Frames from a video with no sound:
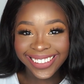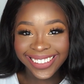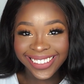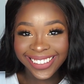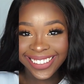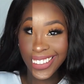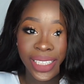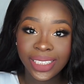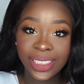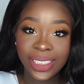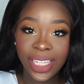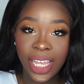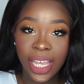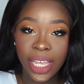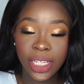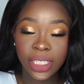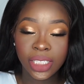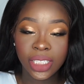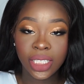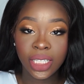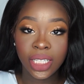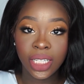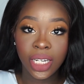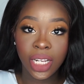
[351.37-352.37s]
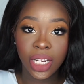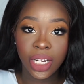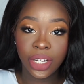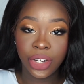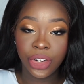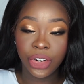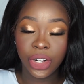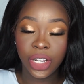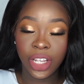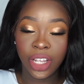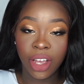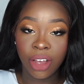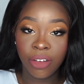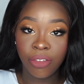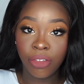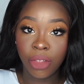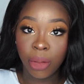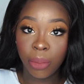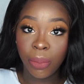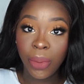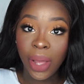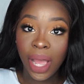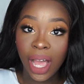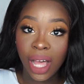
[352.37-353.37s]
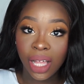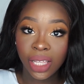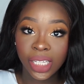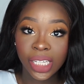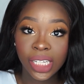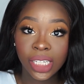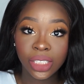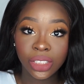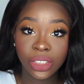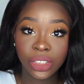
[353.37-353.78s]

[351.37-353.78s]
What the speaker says: Let's get into the nitty-gritty of the palette.